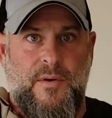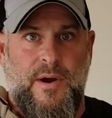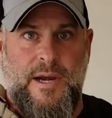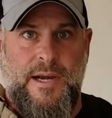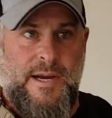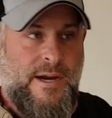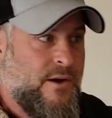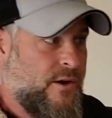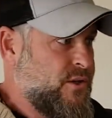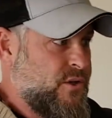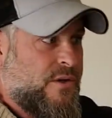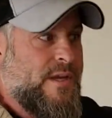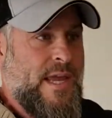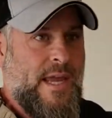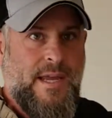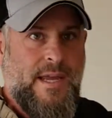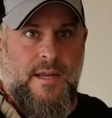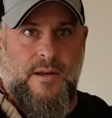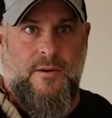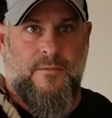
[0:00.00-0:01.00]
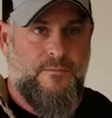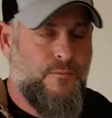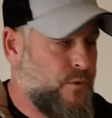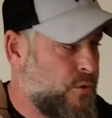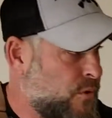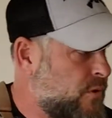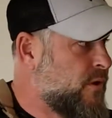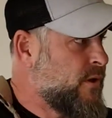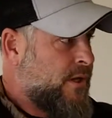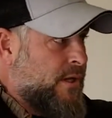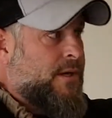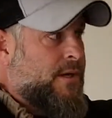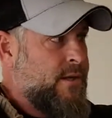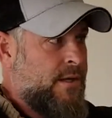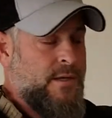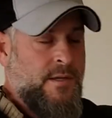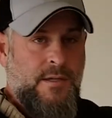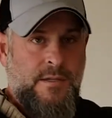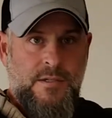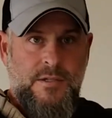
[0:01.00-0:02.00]
here and you can't get a full
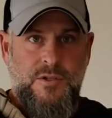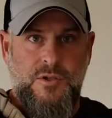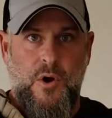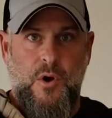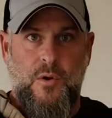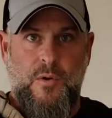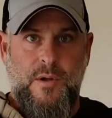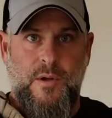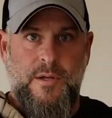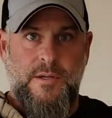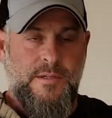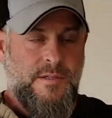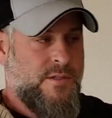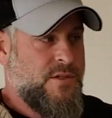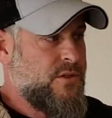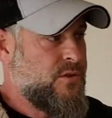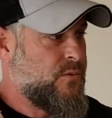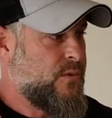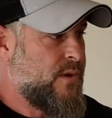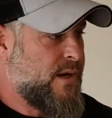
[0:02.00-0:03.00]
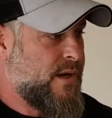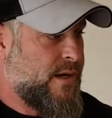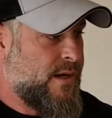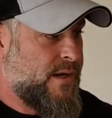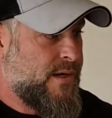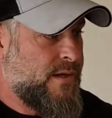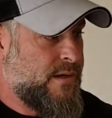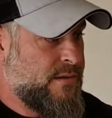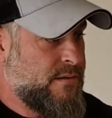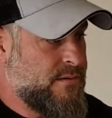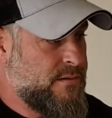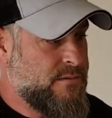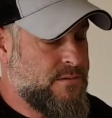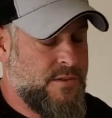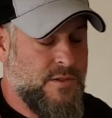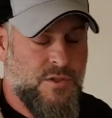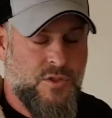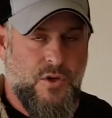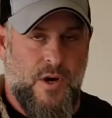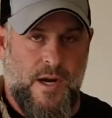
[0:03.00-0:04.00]
stroke to
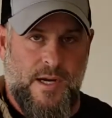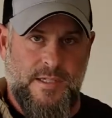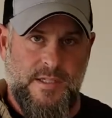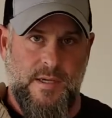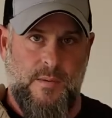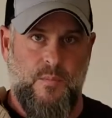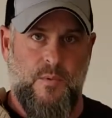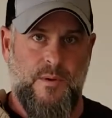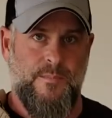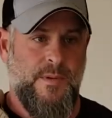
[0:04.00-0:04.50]
strike someone.